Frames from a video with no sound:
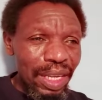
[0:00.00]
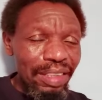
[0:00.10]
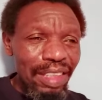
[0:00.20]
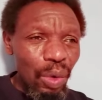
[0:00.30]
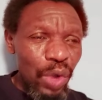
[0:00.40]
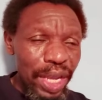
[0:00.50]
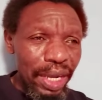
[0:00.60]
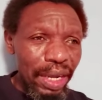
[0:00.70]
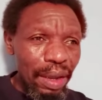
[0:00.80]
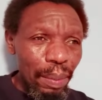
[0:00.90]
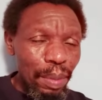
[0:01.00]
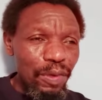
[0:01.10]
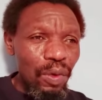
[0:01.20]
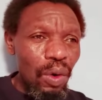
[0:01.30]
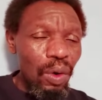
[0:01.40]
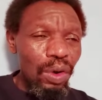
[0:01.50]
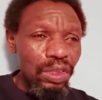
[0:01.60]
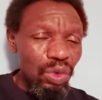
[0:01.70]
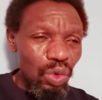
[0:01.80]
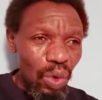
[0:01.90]
Just a week before
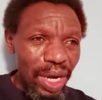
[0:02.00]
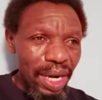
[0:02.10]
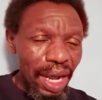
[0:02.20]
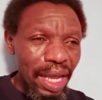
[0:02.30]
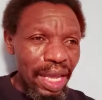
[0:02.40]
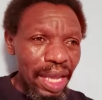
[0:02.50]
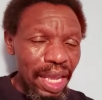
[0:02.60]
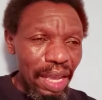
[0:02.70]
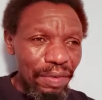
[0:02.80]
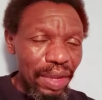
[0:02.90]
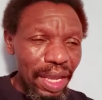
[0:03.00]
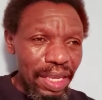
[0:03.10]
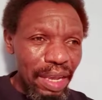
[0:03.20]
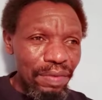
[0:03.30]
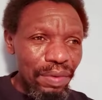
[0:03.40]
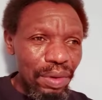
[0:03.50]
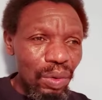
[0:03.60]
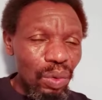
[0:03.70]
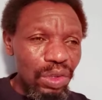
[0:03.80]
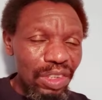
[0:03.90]
going to Rwanda, FKF
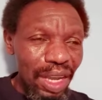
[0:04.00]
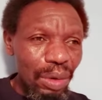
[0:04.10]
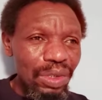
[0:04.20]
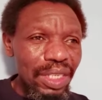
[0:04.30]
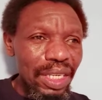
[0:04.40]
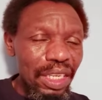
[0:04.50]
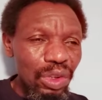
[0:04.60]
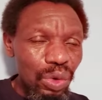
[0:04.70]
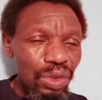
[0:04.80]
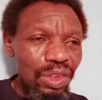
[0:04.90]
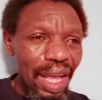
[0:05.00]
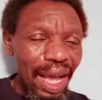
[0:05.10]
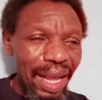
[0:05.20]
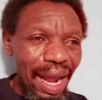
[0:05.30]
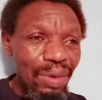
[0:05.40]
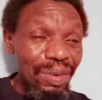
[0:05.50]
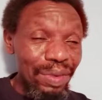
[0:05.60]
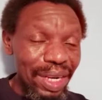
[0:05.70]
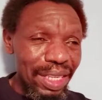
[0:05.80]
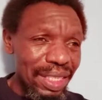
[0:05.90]
was scouting youths around
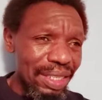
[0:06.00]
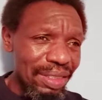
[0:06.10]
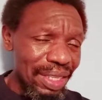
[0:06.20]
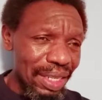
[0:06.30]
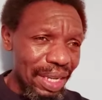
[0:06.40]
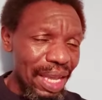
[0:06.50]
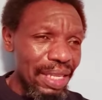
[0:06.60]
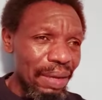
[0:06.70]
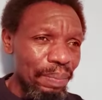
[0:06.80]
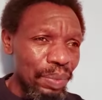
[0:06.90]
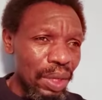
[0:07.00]
villages in Kenya.